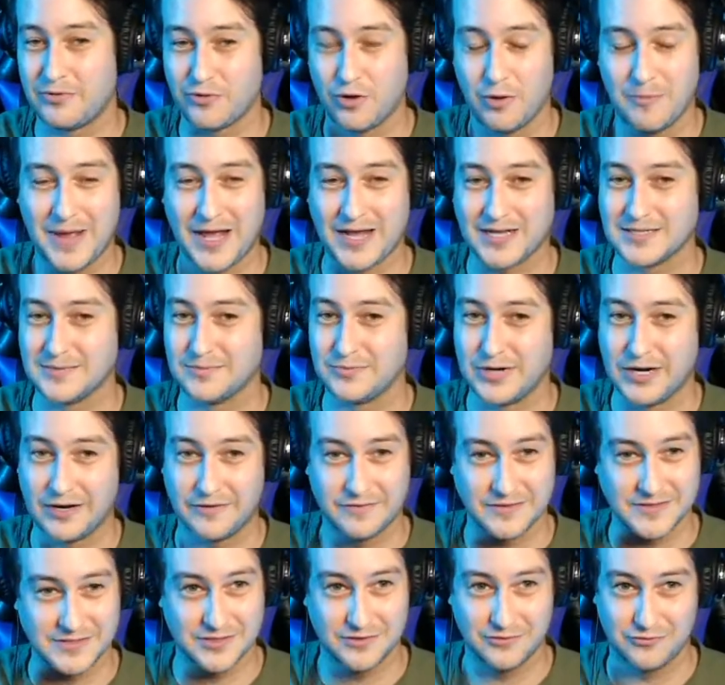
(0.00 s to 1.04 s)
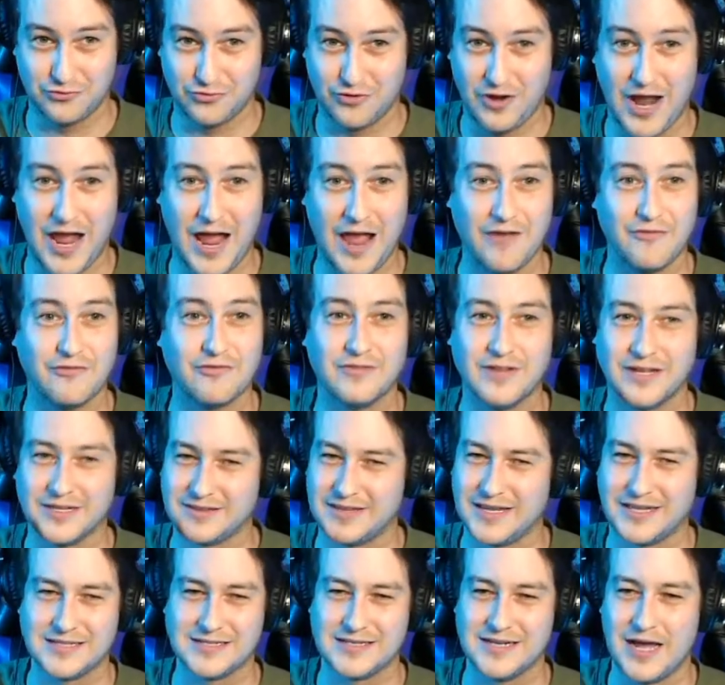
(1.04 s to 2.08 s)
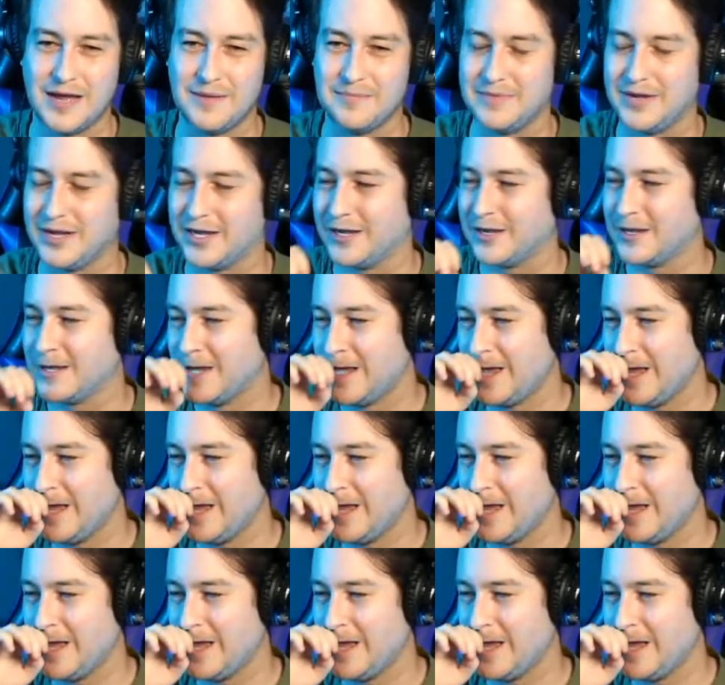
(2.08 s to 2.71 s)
throw back some breakfast, and drive. Like, that's not me.